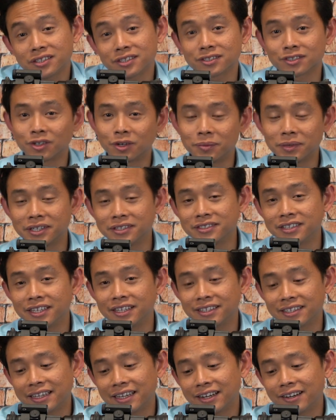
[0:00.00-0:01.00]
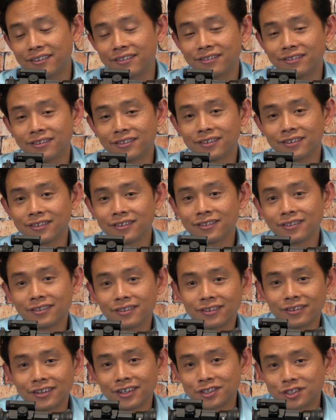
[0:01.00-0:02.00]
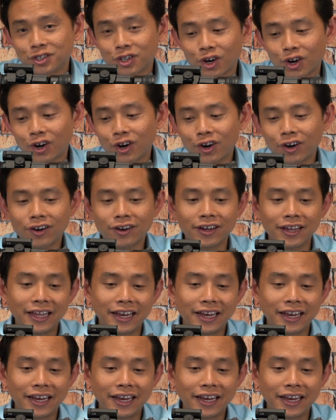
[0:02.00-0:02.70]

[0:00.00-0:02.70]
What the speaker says: So I'm gonna take down a star,